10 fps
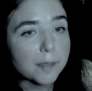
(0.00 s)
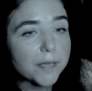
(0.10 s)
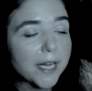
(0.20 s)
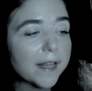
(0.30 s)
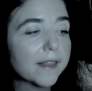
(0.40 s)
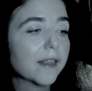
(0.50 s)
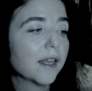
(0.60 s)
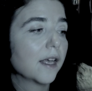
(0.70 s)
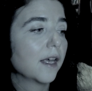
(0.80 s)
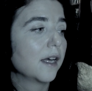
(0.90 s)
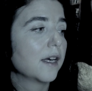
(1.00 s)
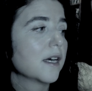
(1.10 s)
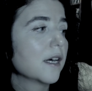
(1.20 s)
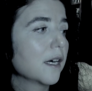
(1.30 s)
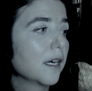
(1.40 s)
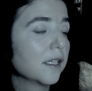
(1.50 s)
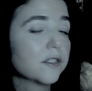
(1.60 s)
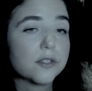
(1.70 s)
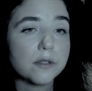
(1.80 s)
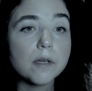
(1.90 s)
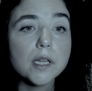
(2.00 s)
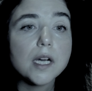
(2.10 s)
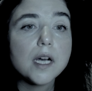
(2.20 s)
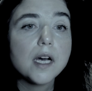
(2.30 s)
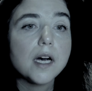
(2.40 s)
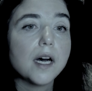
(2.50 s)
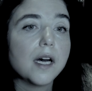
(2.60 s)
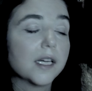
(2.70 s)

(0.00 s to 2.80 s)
breath, and so on.